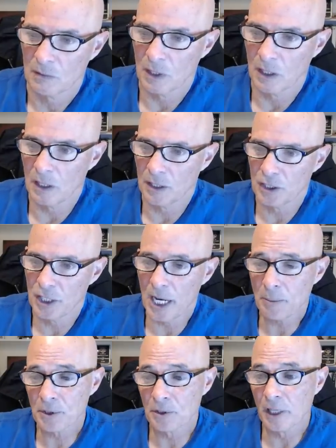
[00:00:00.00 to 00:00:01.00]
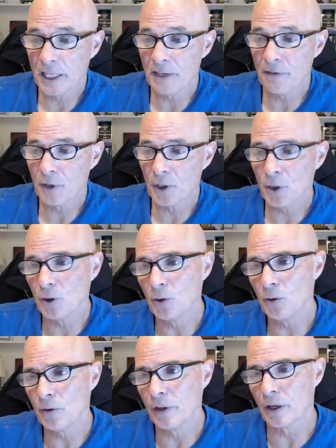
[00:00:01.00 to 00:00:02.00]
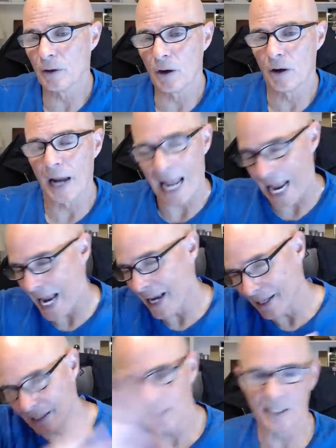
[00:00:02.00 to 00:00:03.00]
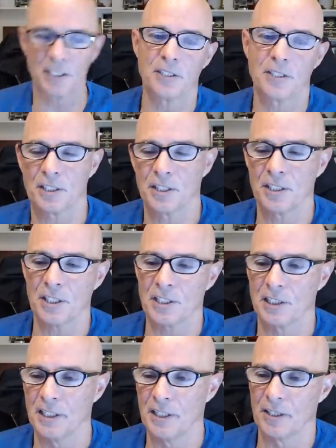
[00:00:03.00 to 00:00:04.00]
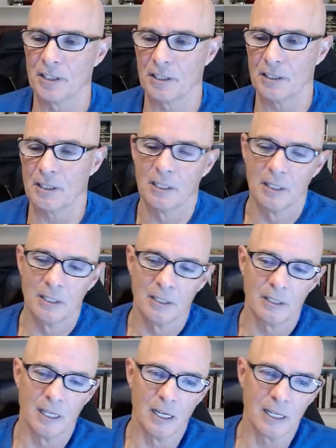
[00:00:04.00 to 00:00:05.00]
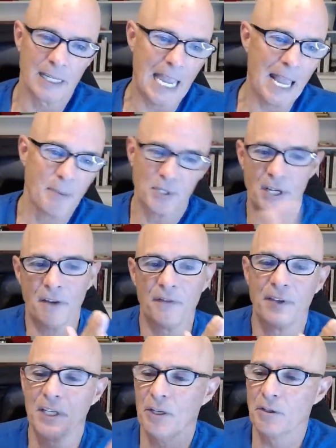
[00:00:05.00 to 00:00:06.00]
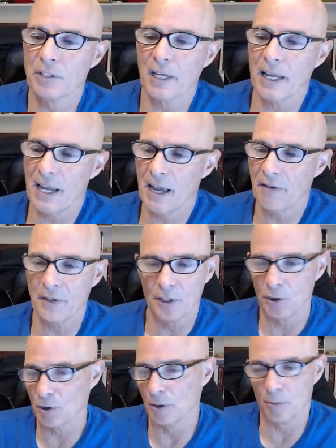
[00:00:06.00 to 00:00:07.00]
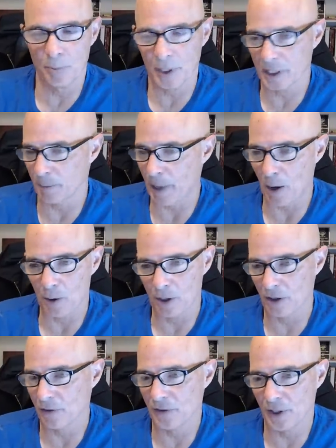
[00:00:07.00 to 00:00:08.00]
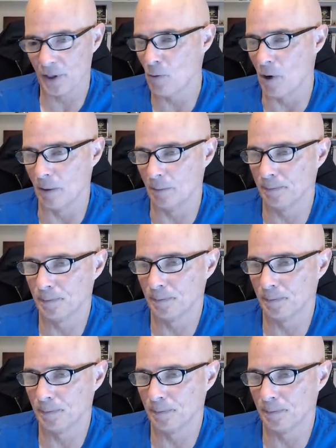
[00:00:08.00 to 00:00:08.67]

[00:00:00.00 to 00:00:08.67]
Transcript: uh, Chancellor, lucky for you, there are endless six liter uh, camshaft videos that I have, and you can pick the power curve that you want.